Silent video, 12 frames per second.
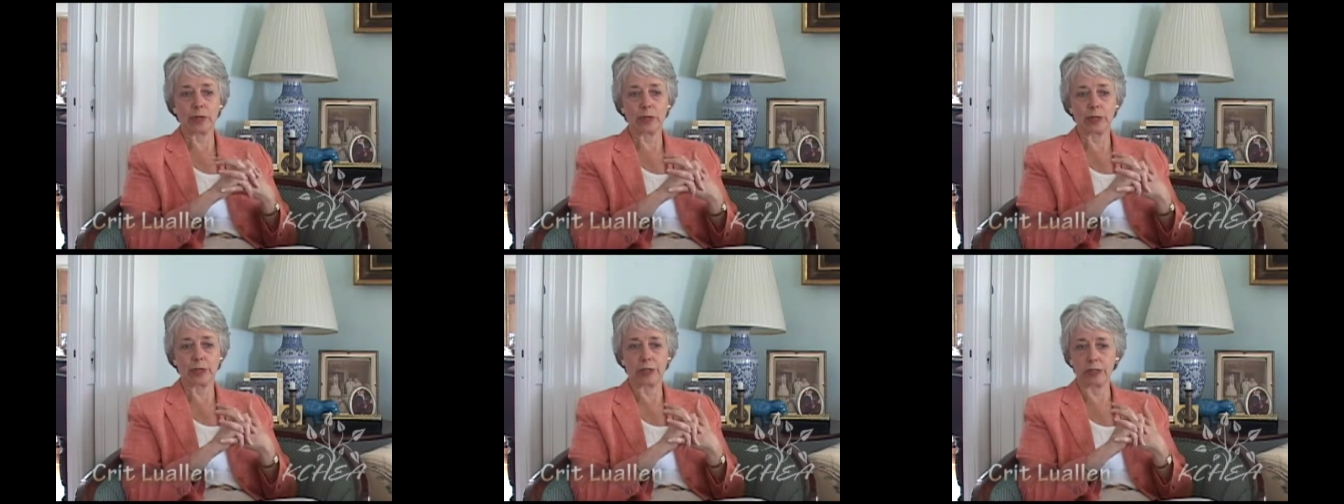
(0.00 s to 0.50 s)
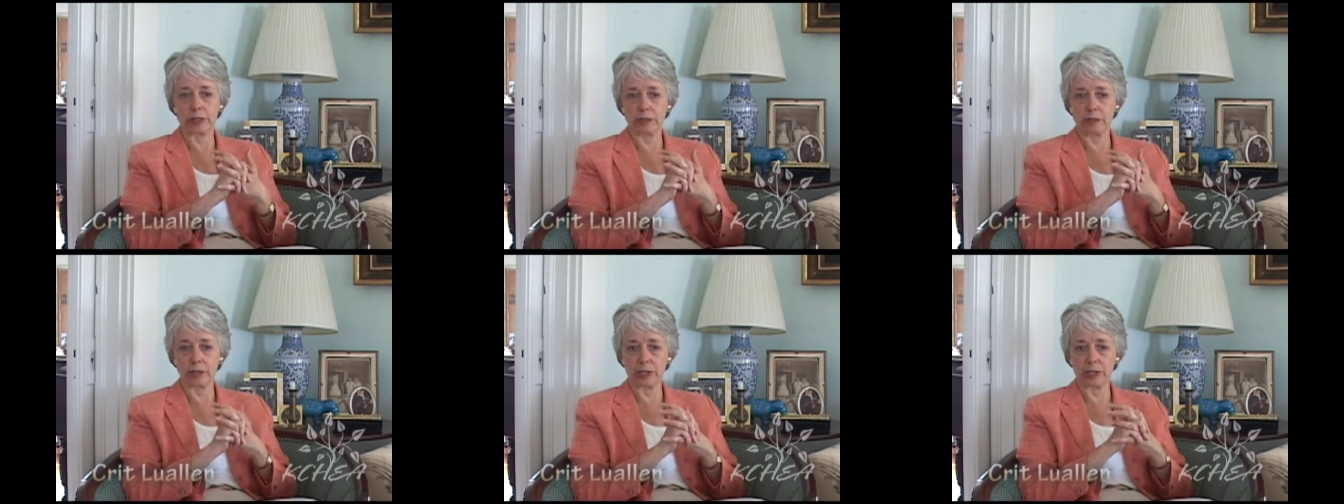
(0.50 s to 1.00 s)
one
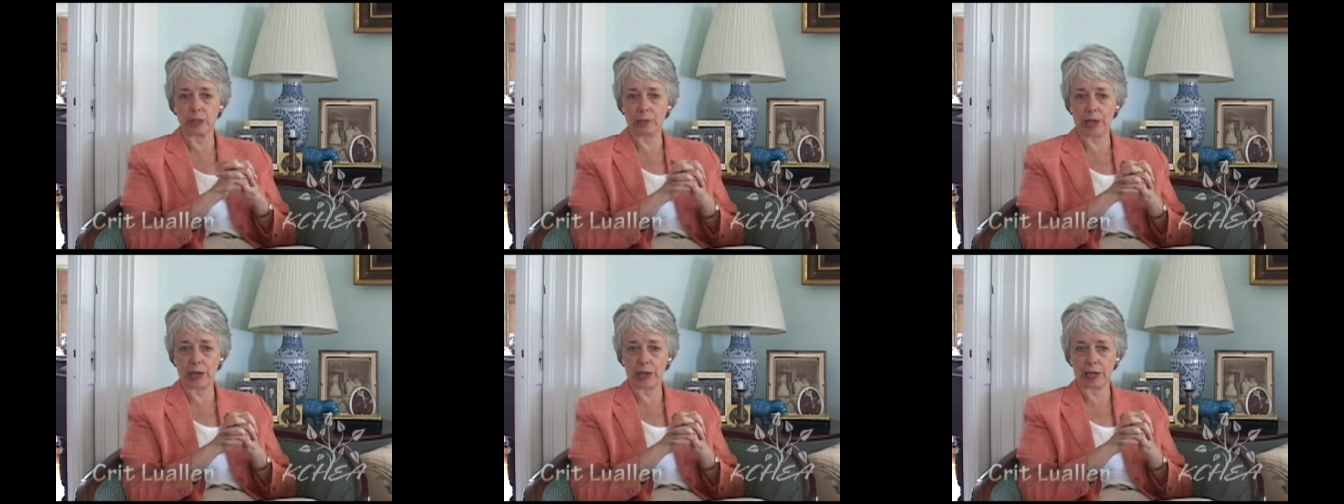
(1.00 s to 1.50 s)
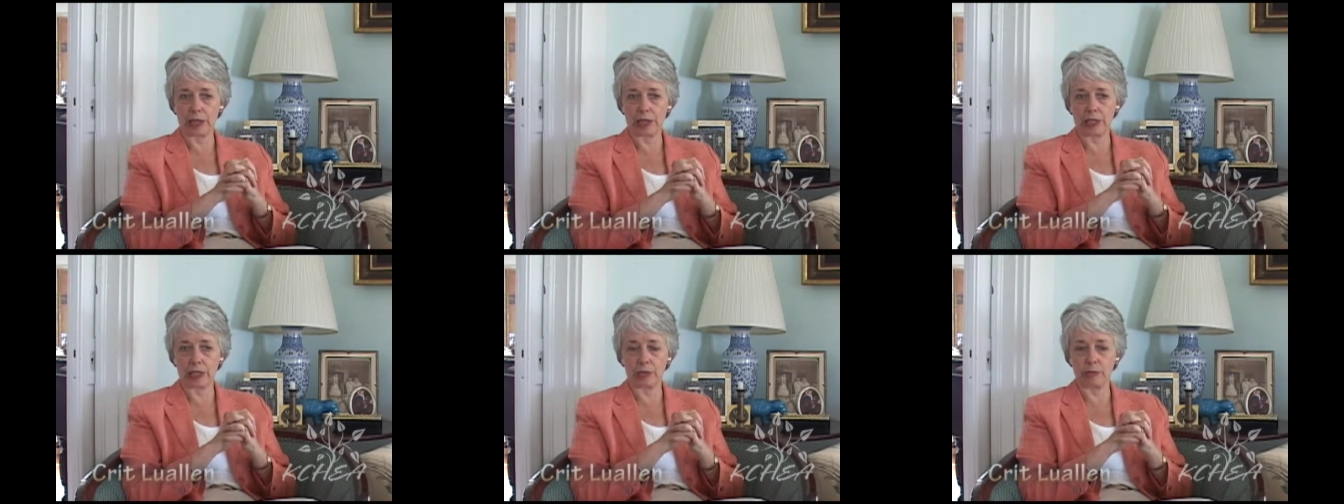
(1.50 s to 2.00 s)
initiative in Japan
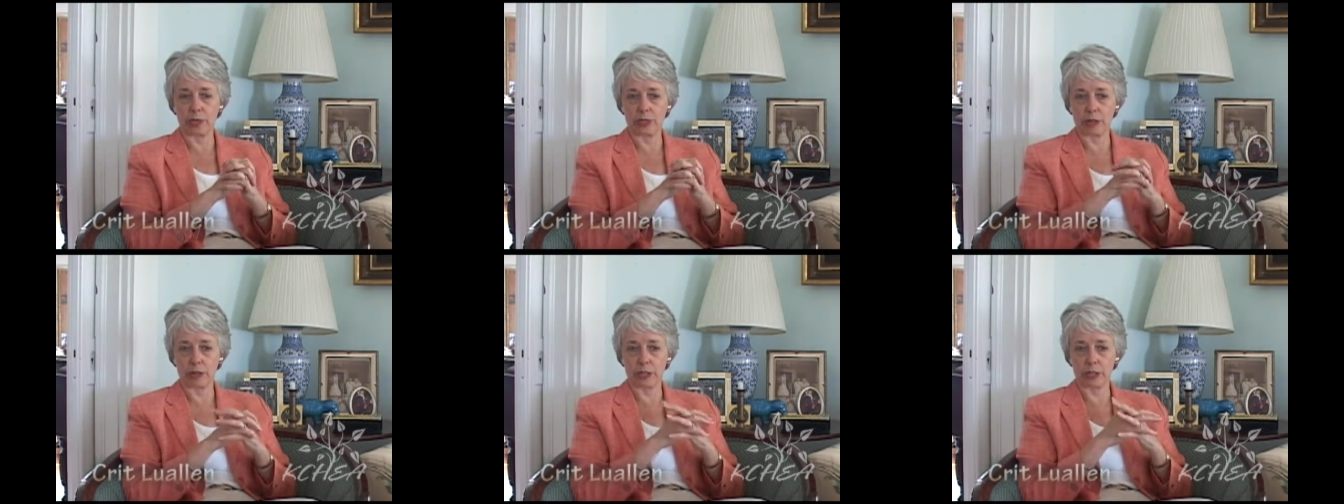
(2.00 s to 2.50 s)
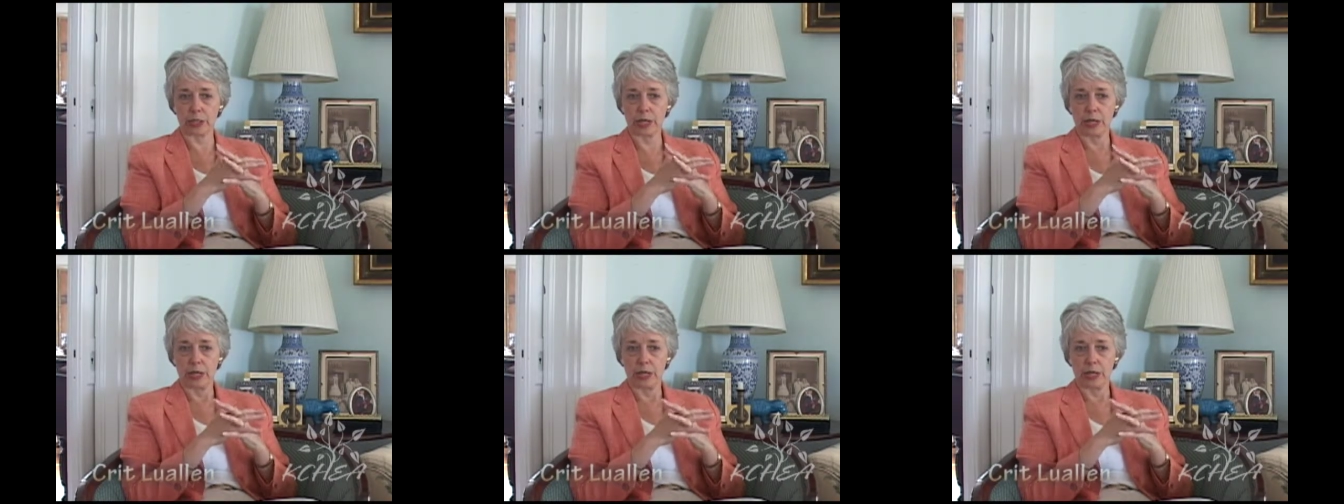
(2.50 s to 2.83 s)
in that administration.